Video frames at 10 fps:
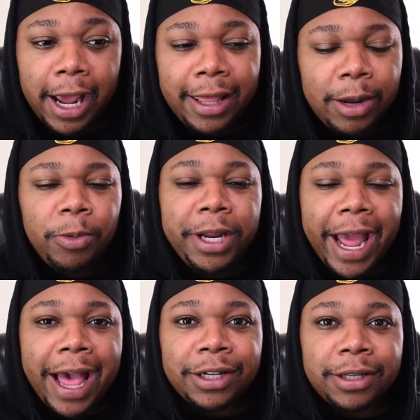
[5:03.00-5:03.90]
and then when you
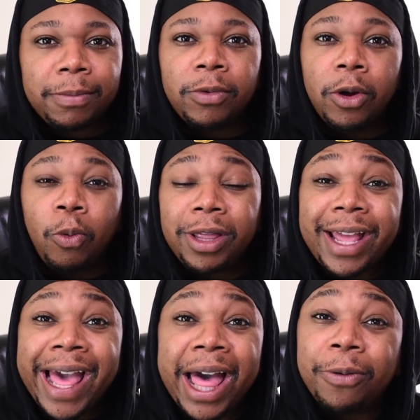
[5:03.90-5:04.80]
ask them what
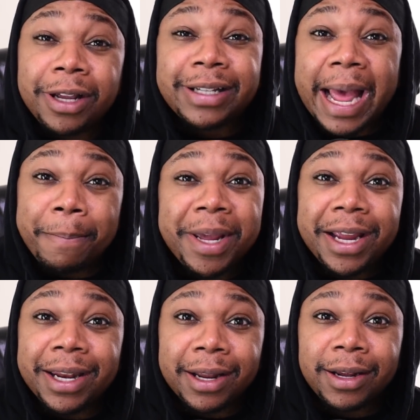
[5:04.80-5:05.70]
the hell does that
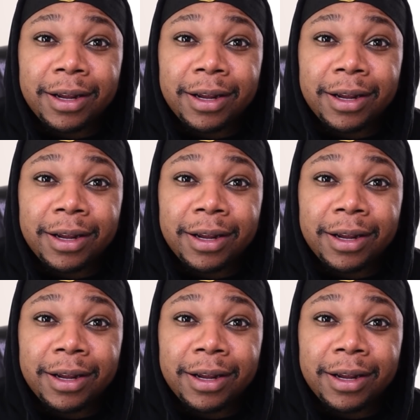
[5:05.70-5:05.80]
mean